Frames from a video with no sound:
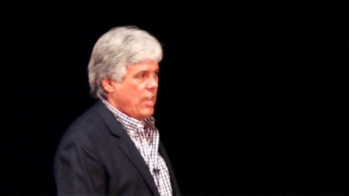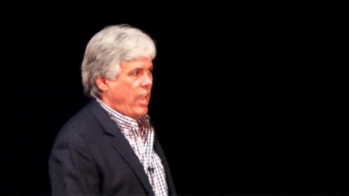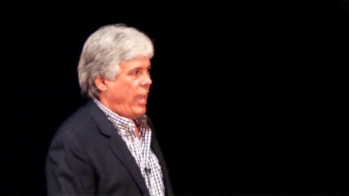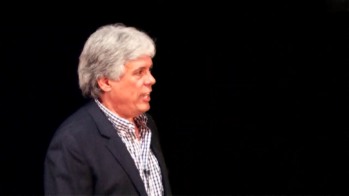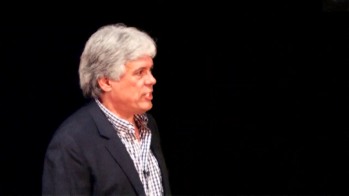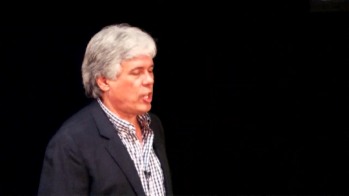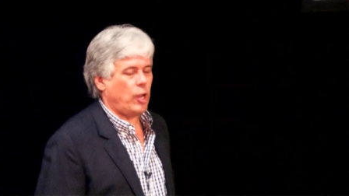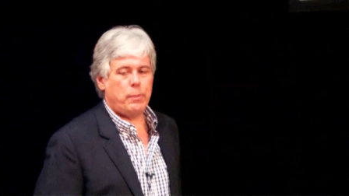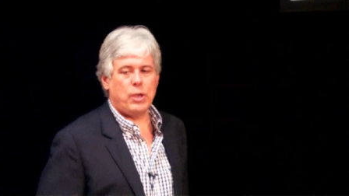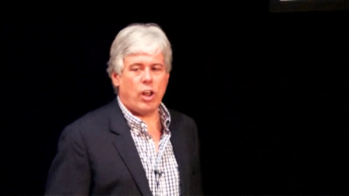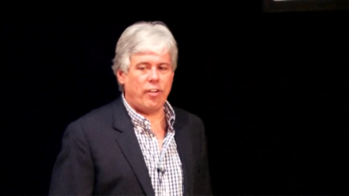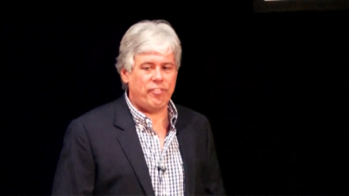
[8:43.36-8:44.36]
and it's going to
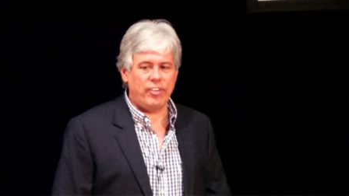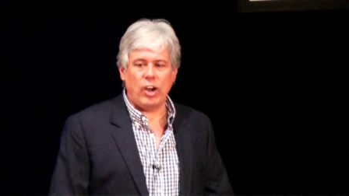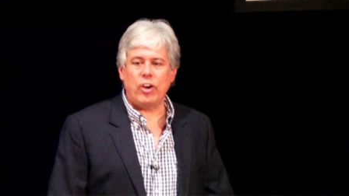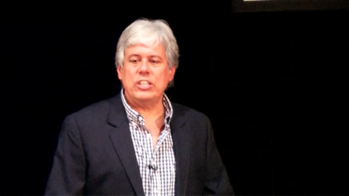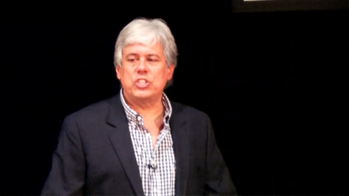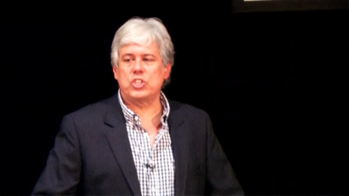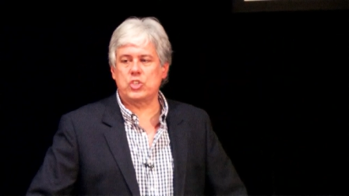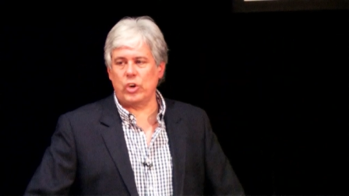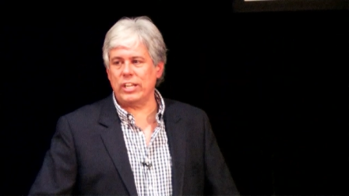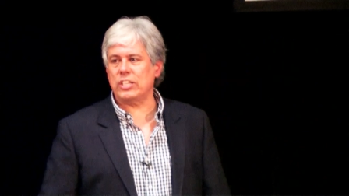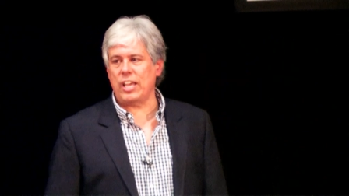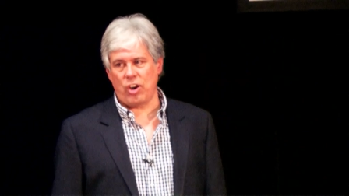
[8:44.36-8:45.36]
be on a very
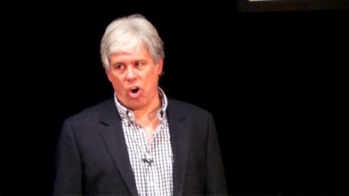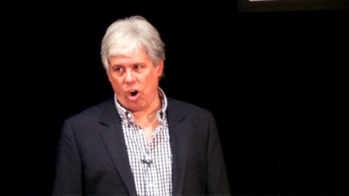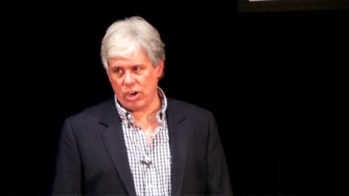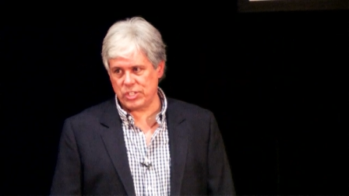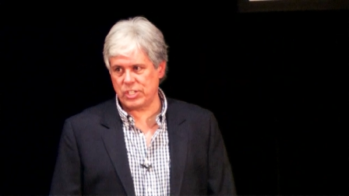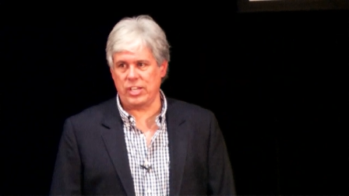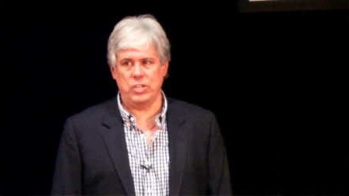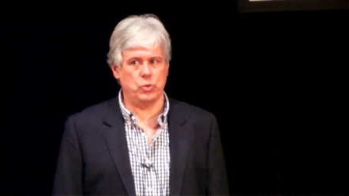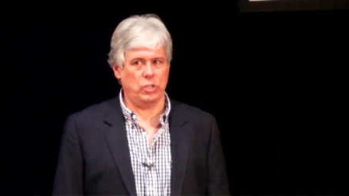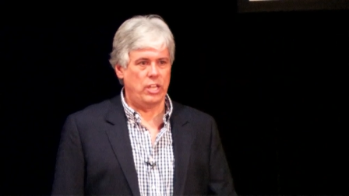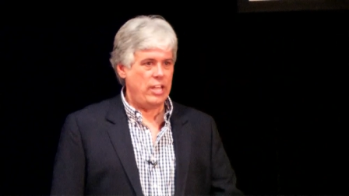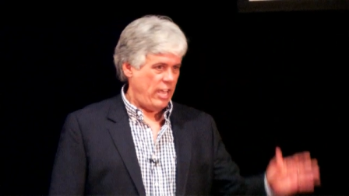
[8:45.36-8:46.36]
strict and hard
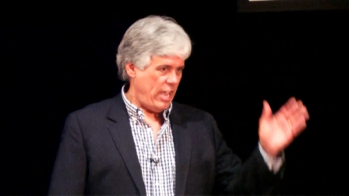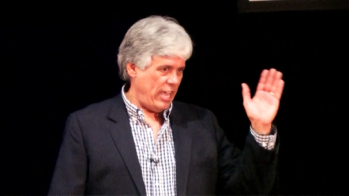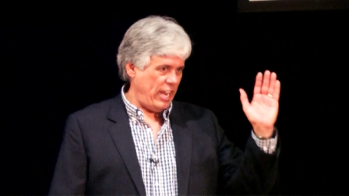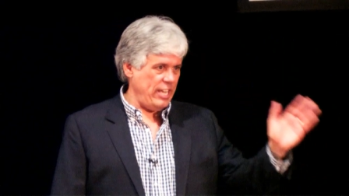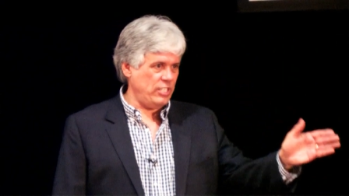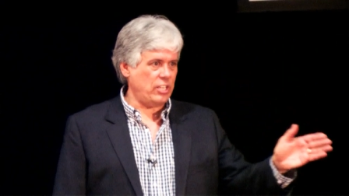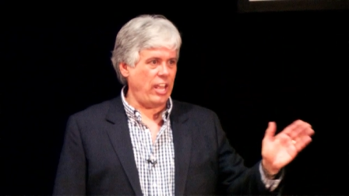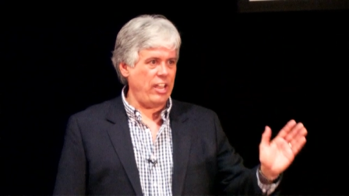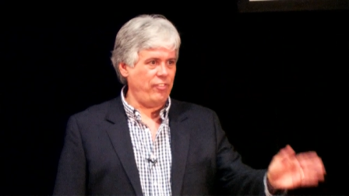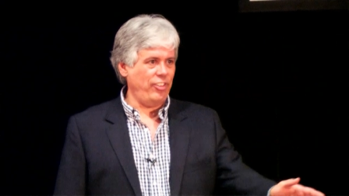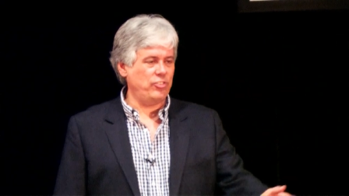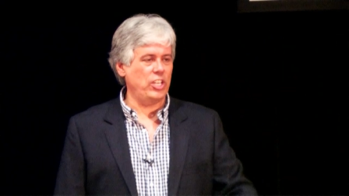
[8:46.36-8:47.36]
schedule. At 8 to
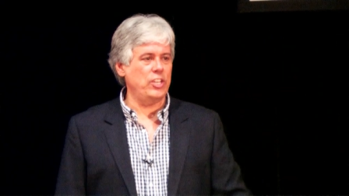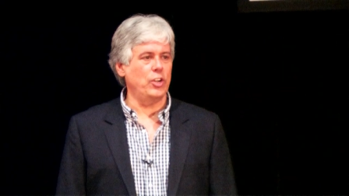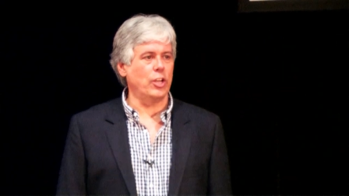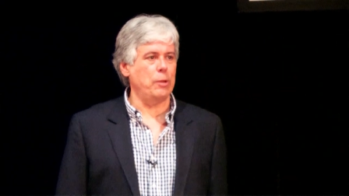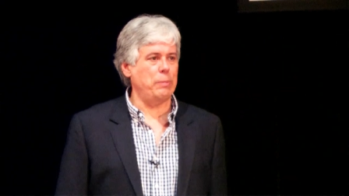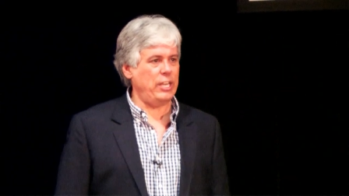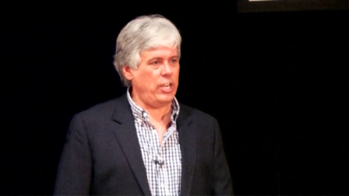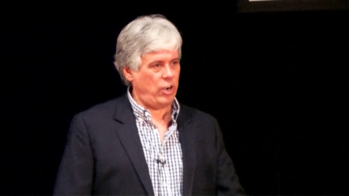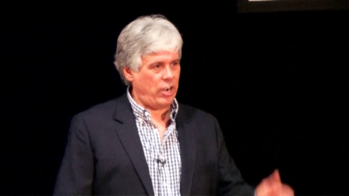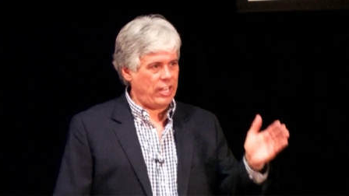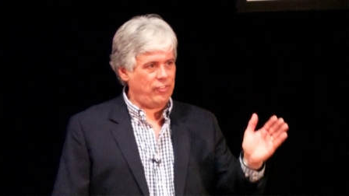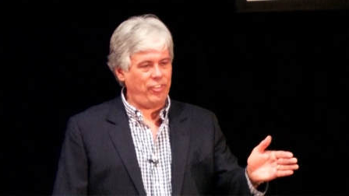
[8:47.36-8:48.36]
8:15, you're going to be here.
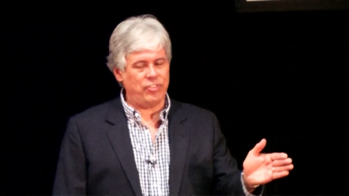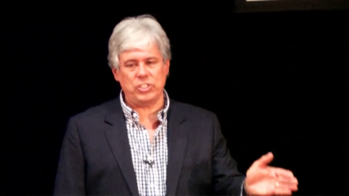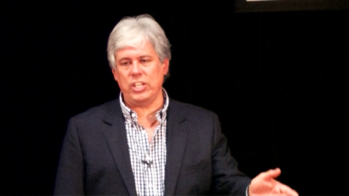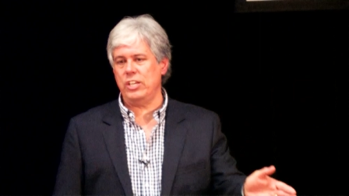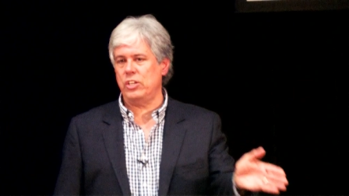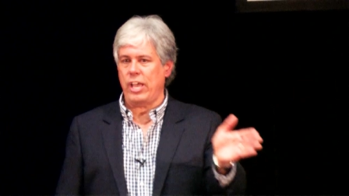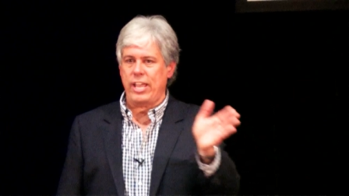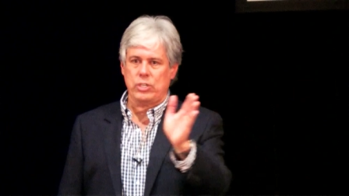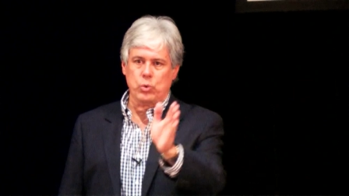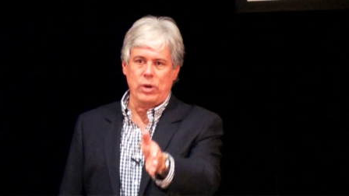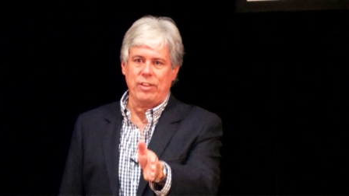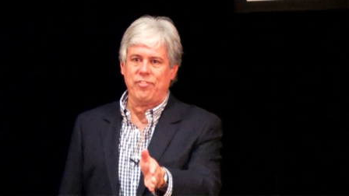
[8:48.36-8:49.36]
At 8:15 to
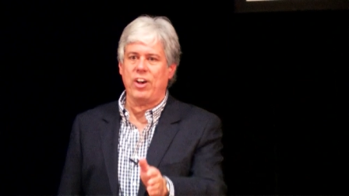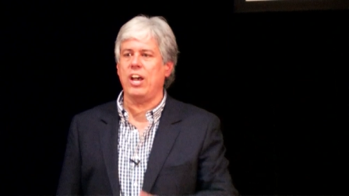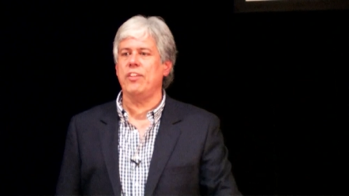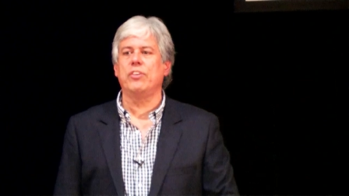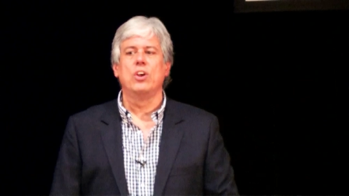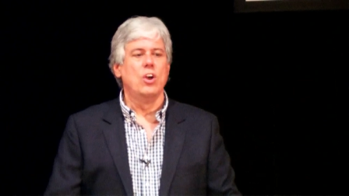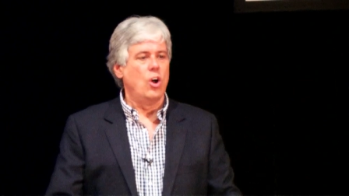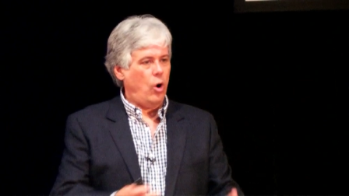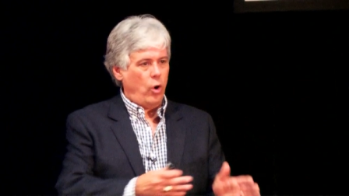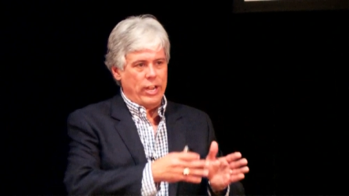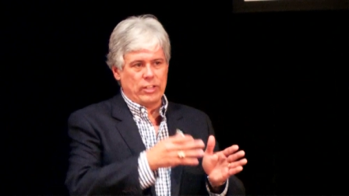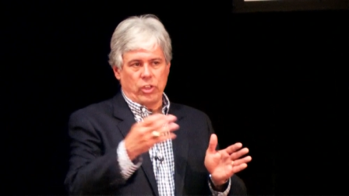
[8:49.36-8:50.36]
8:25,
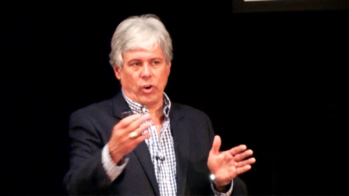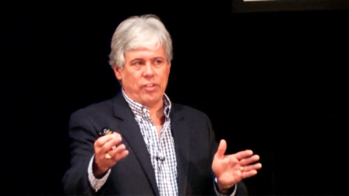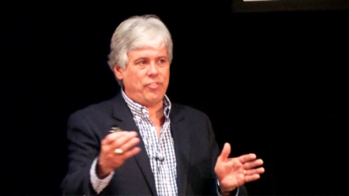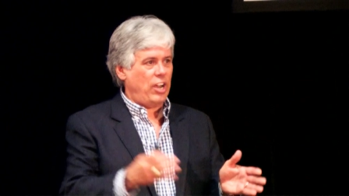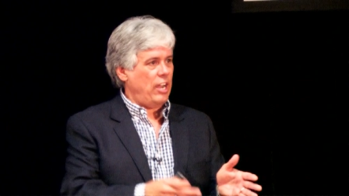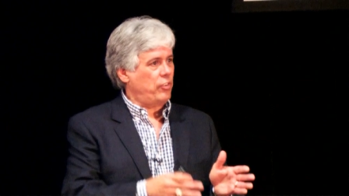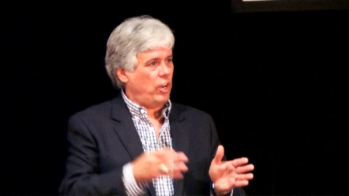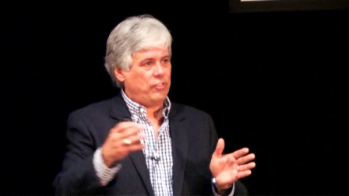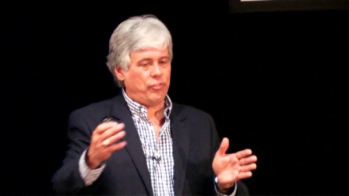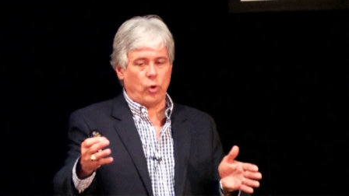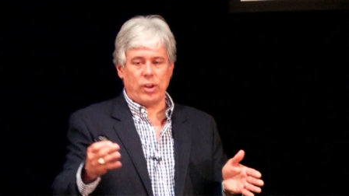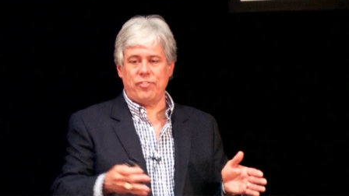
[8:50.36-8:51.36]
or 8:35 or
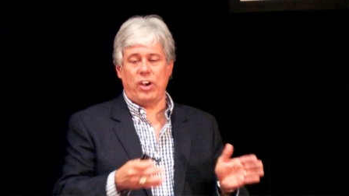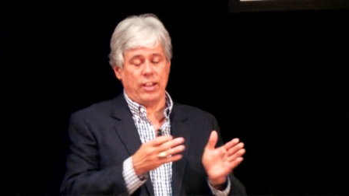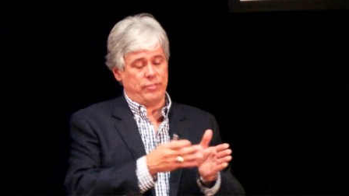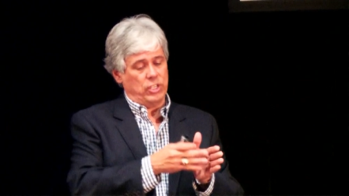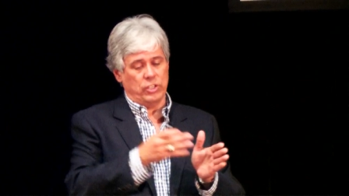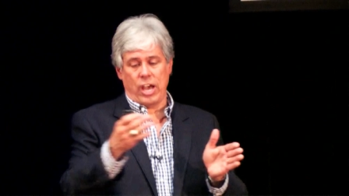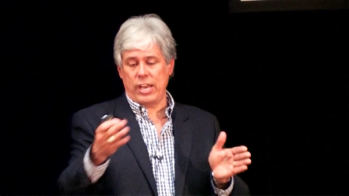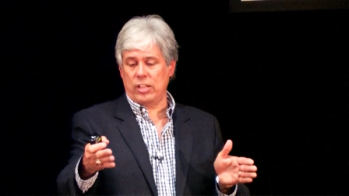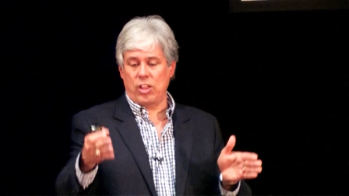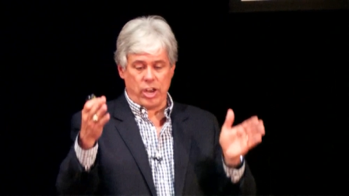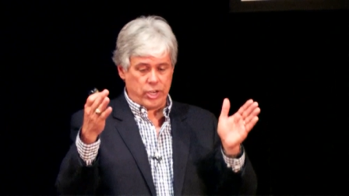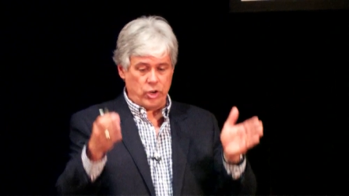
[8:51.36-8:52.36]
8:45 till 9
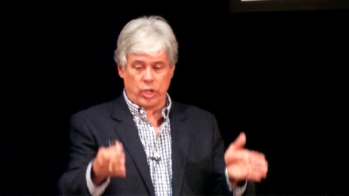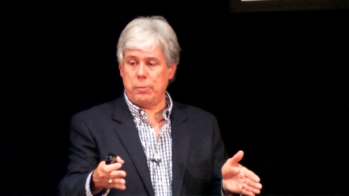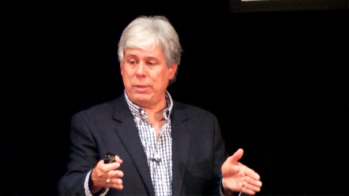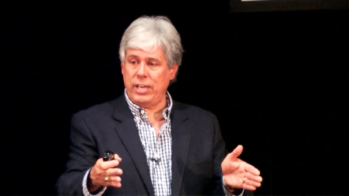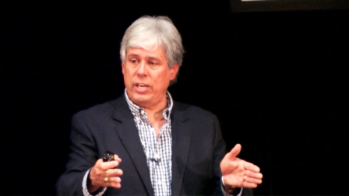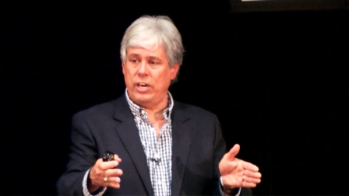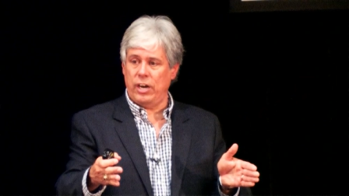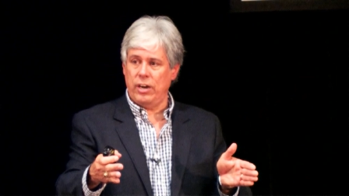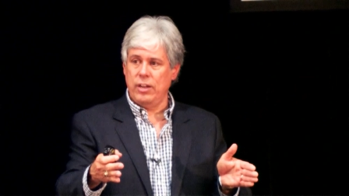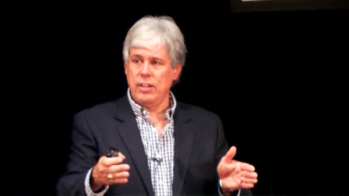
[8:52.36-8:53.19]
o'clock, you're going to be here.